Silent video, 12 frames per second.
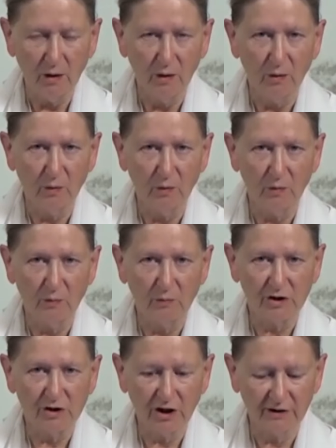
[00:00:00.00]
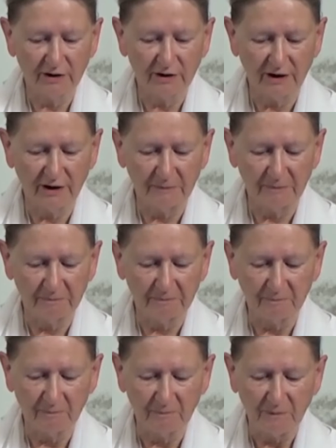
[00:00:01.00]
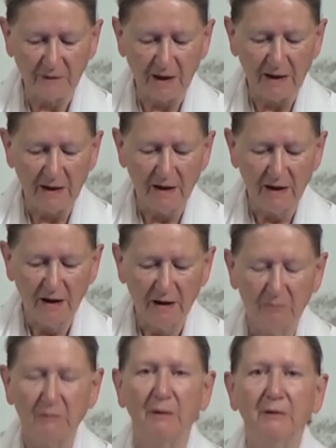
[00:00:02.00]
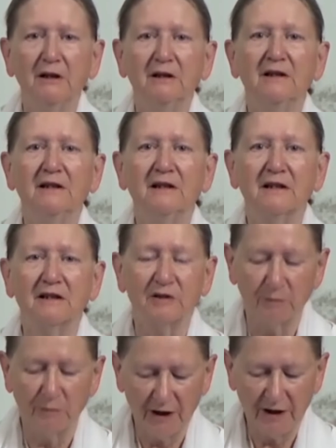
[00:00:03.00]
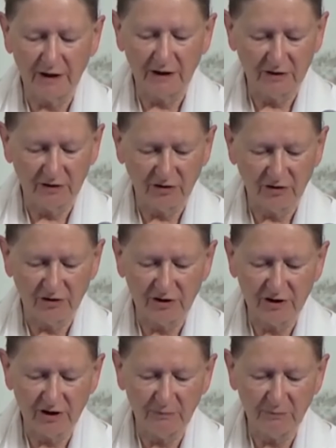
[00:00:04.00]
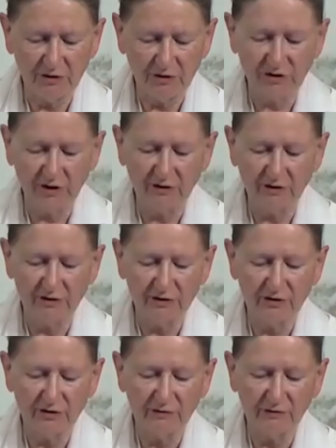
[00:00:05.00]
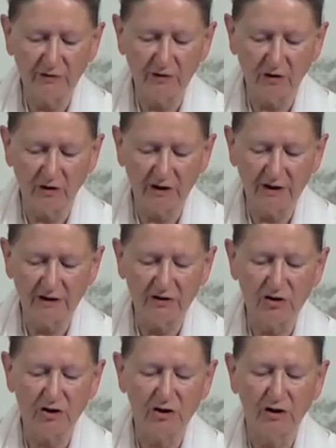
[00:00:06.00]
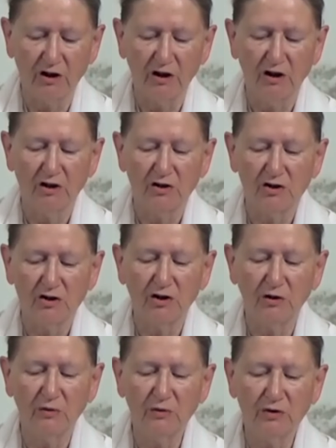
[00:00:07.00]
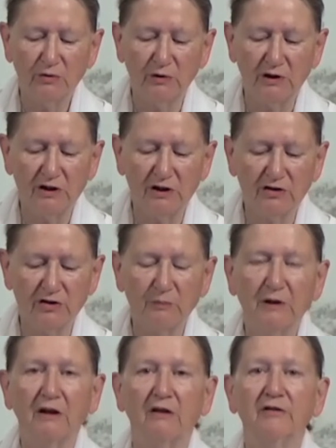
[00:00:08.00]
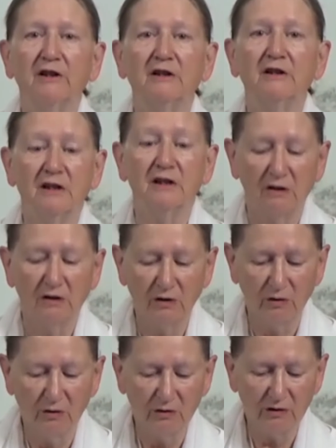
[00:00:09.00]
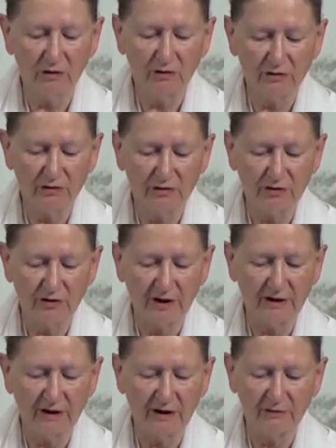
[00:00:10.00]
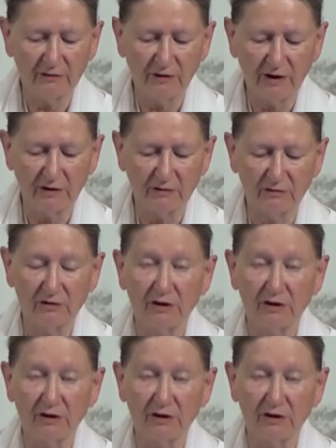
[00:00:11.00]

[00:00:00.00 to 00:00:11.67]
Om Shanti. Baba explains the deep secrets of knowledge to you, sweetest beloved, long lost and now found,